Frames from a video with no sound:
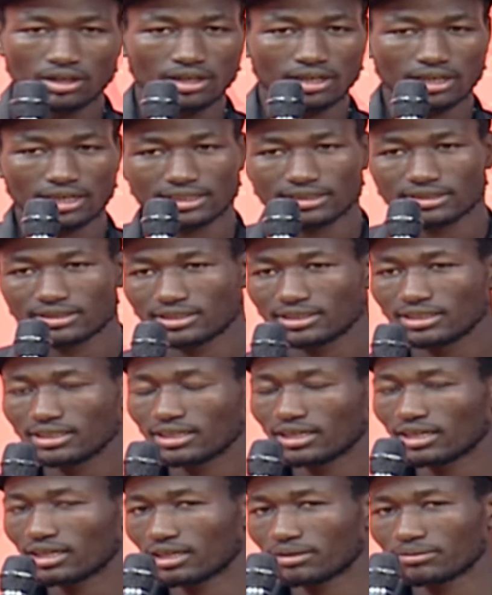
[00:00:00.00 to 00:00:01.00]
last
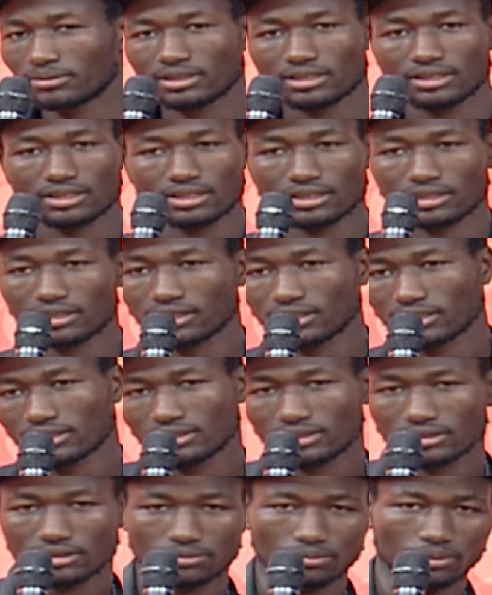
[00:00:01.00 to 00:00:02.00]
year ama the other
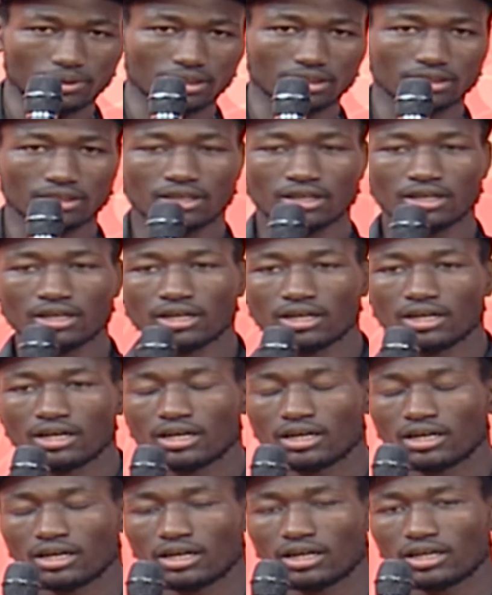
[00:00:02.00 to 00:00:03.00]
years back.
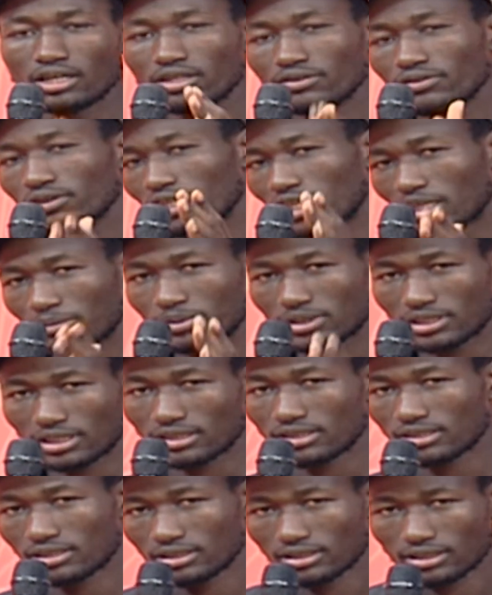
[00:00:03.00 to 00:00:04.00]
Mm. Giving up is a
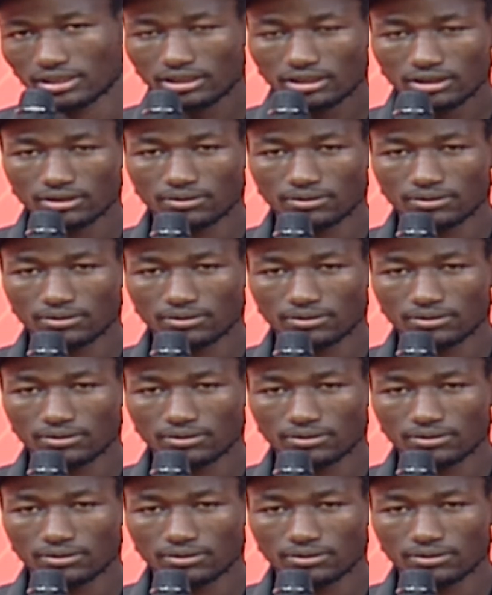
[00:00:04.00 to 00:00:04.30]
sin, eh?